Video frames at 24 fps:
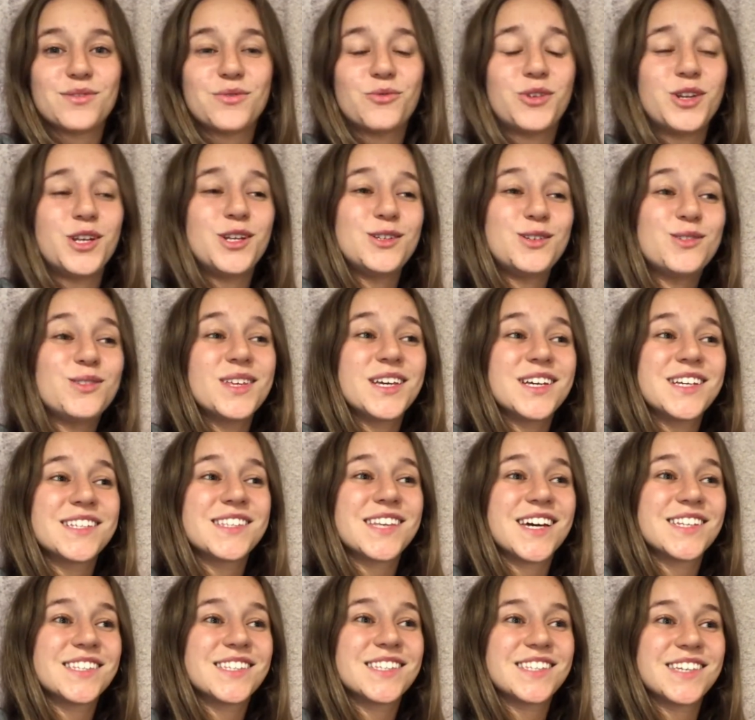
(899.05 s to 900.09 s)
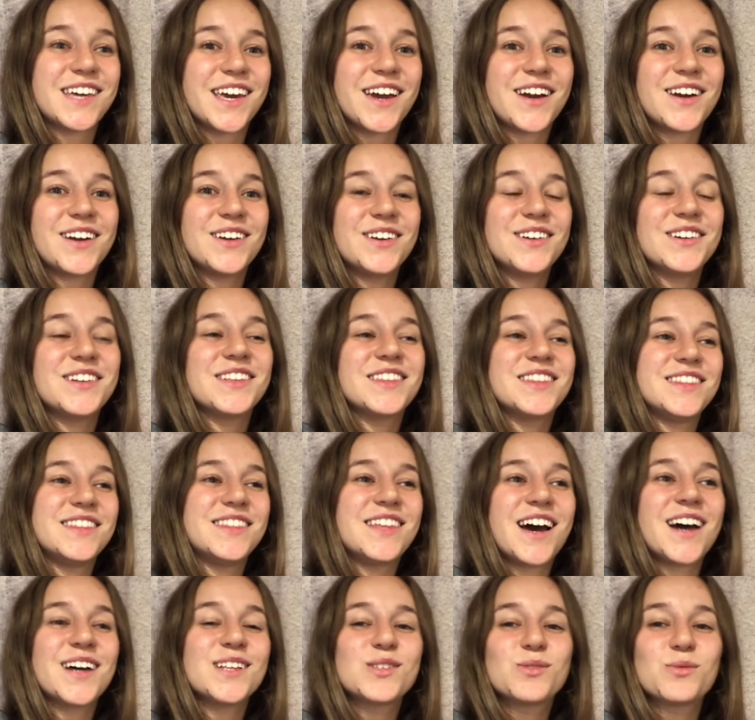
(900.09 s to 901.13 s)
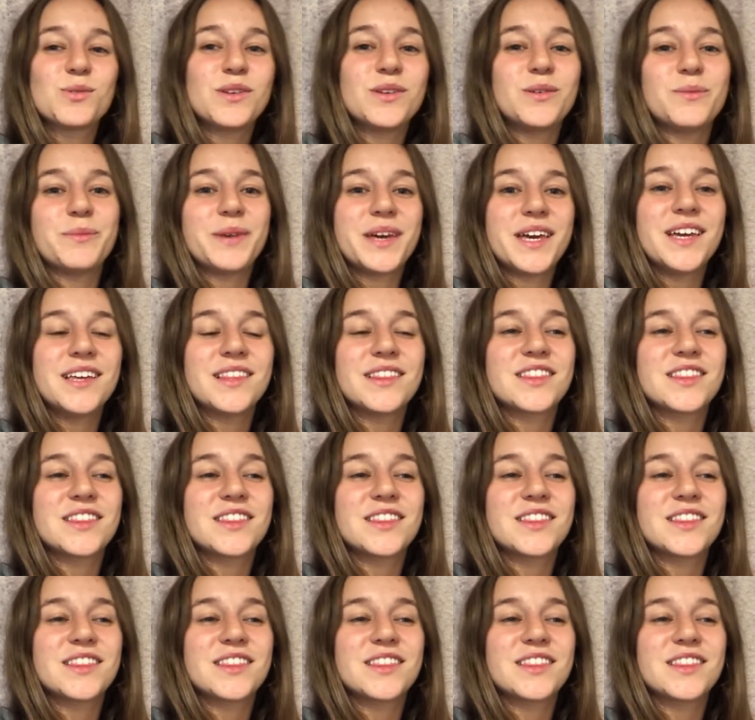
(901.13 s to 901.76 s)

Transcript: When you do things that scare you, that's when you make